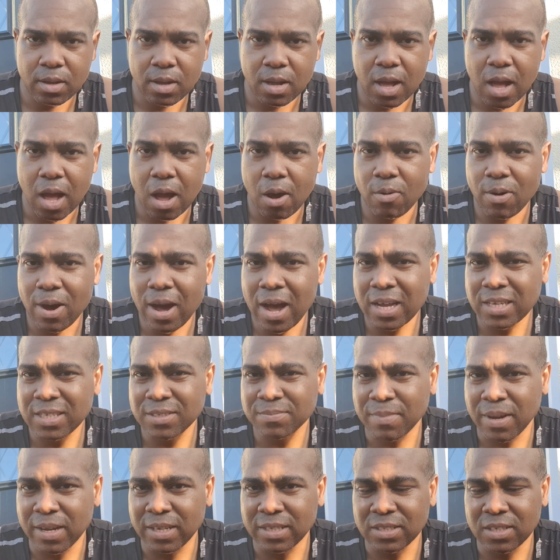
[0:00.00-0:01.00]
I'll ask
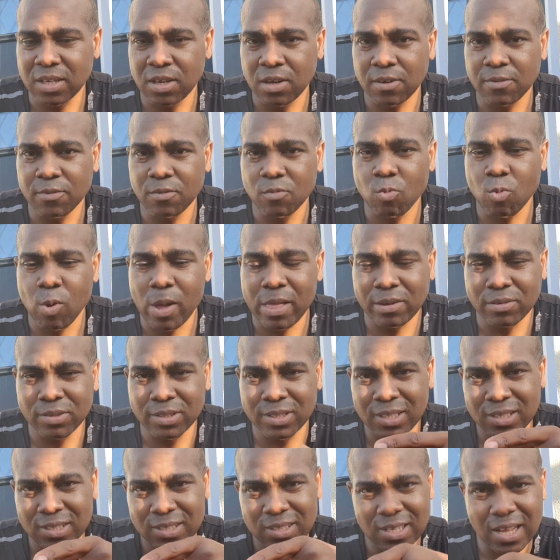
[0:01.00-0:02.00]
myself, will
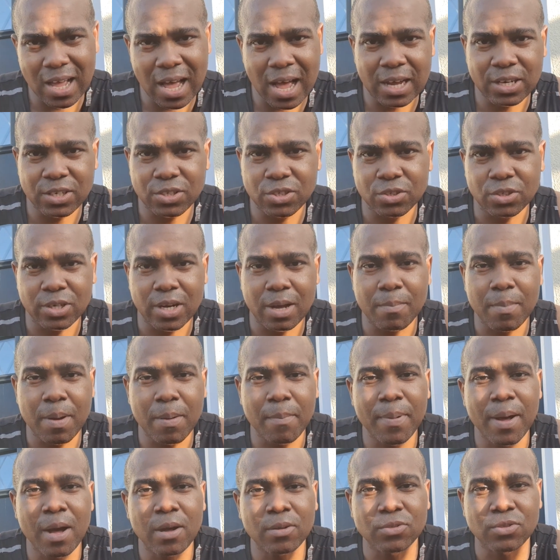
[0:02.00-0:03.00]
this action I'm
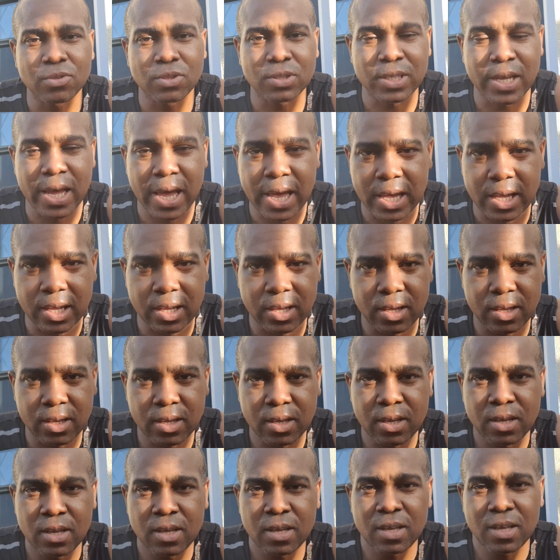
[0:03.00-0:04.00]
about to take
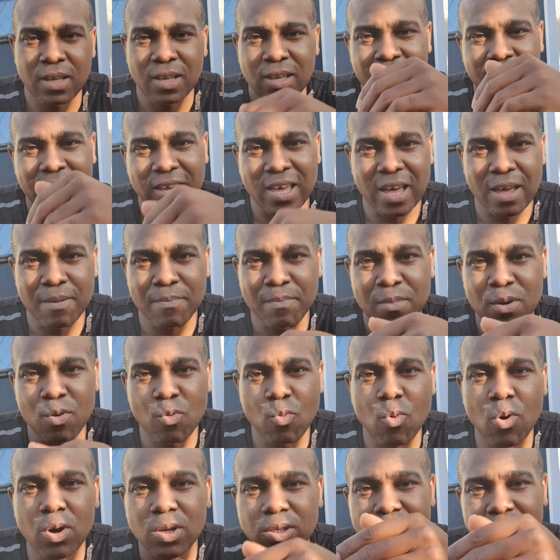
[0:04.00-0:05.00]
get me
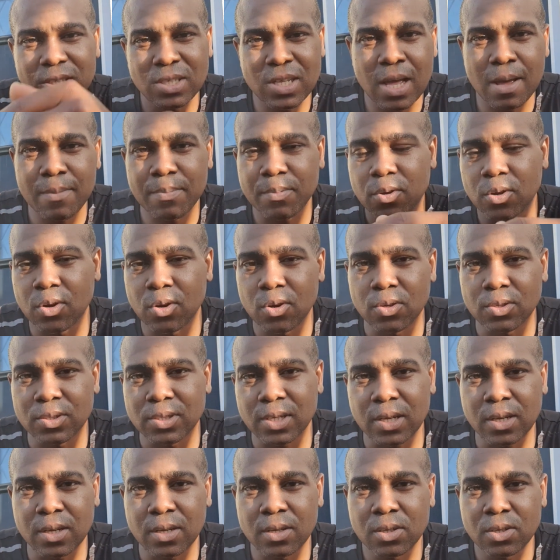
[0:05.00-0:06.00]
one step
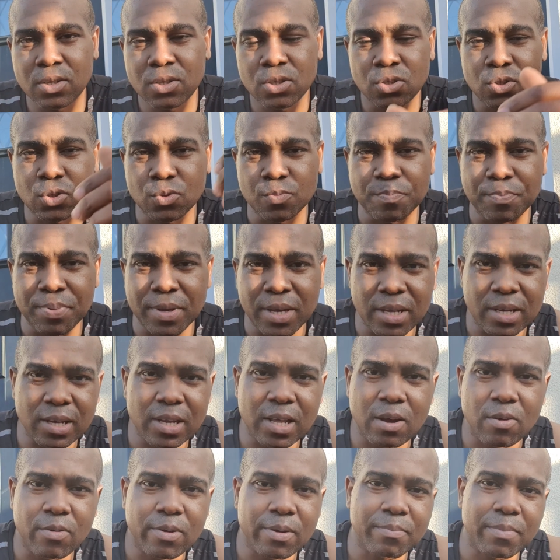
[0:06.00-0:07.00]
closer to being
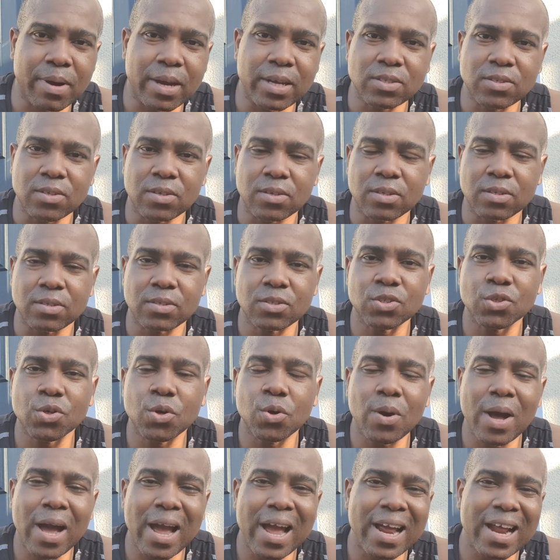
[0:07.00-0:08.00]
there with my son?
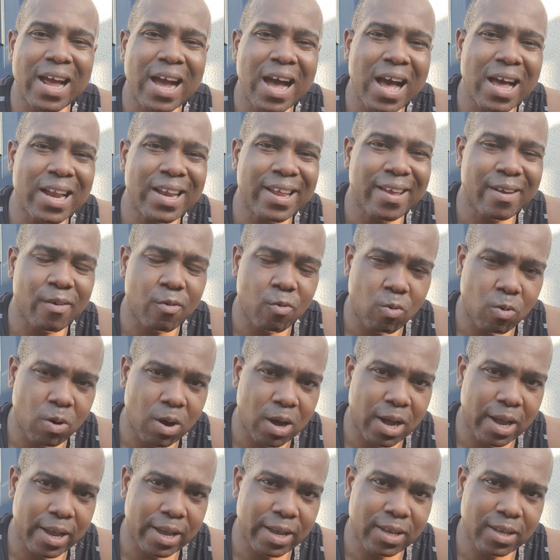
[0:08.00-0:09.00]
So I had a
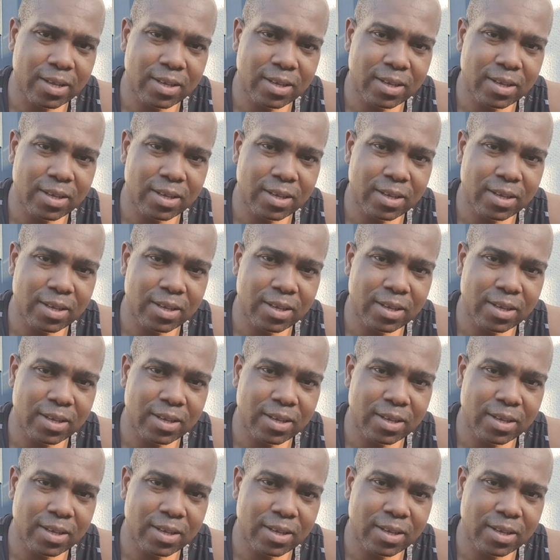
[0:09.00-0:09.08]
why.